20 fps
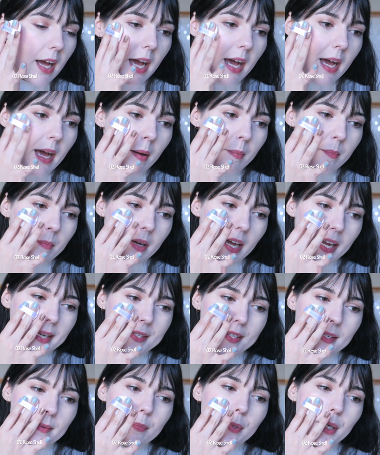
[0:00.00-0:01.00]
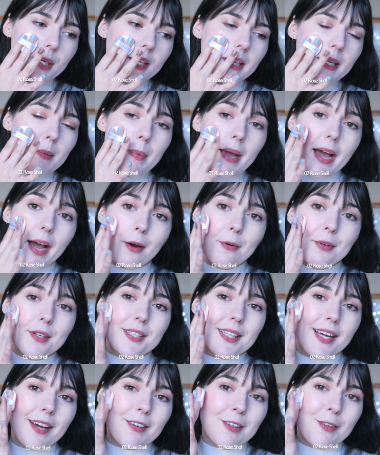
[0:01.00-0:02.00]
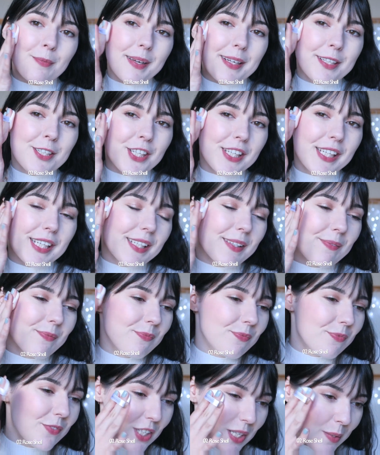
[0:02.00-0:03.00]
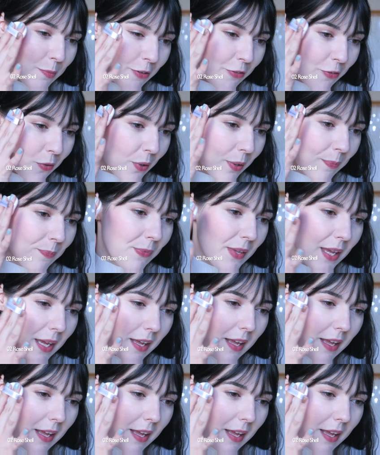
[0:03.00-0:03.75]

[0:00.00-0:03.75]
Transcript: Um, I didn't put any powder down on my cheek just before,